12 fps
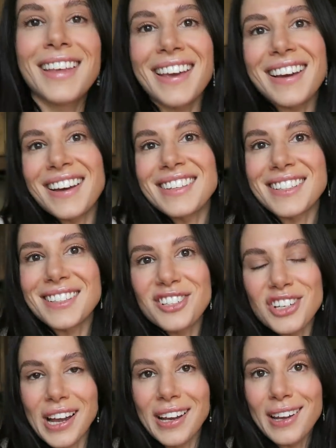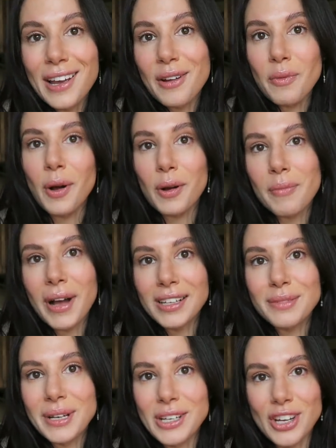Hey guys, it's Jen and welcome back
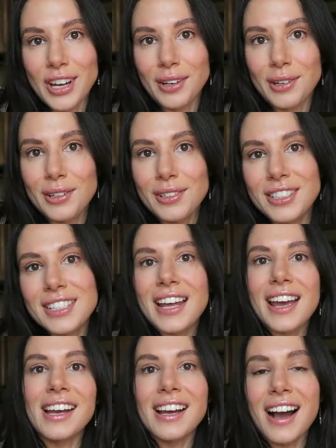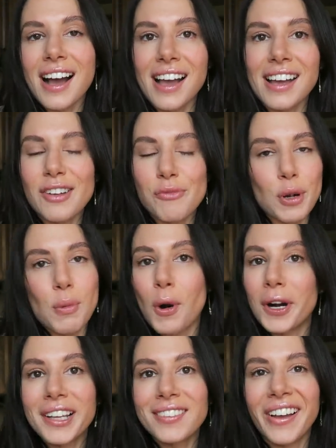to my channel. Today I am
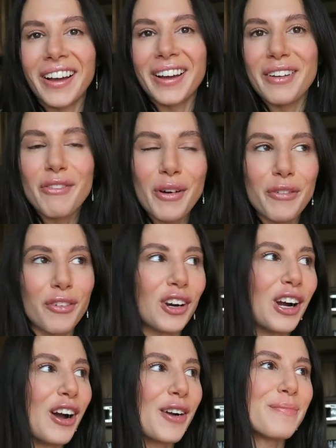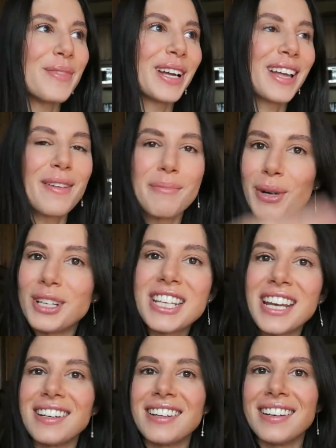reporting live from
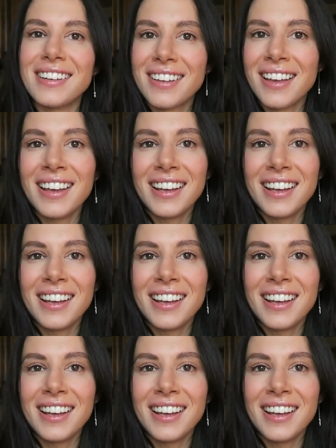Montana.